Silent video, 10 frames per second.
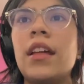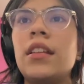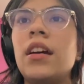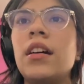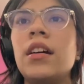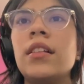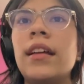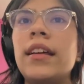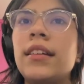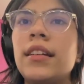
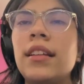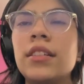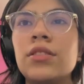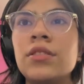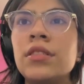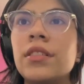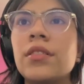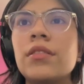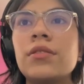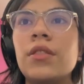Electrons
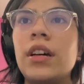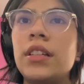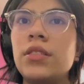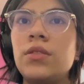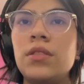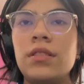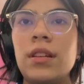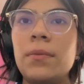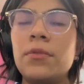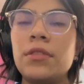are also added to the
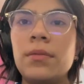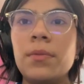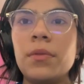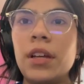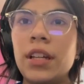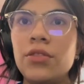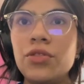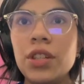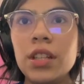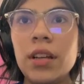same principal
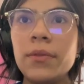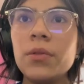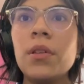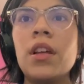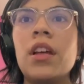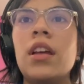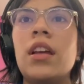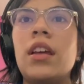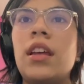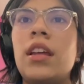energy level
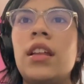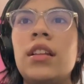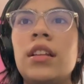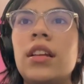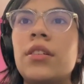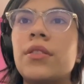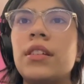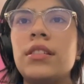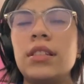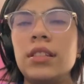and
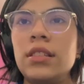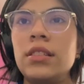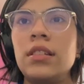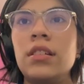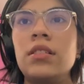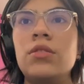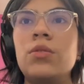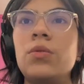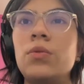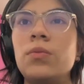increases
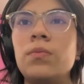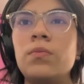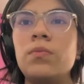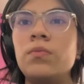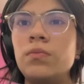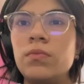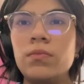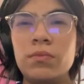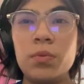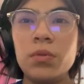to
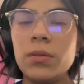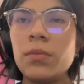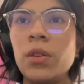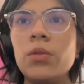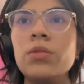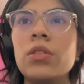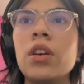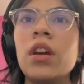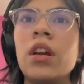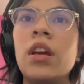pull them
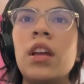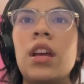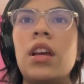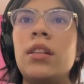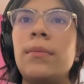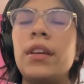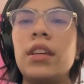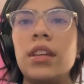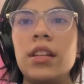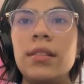closer and
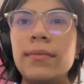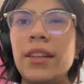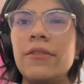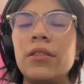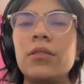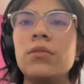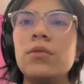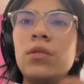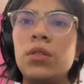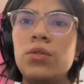make it
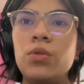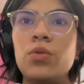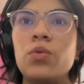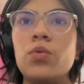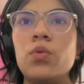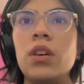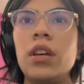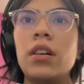difficult to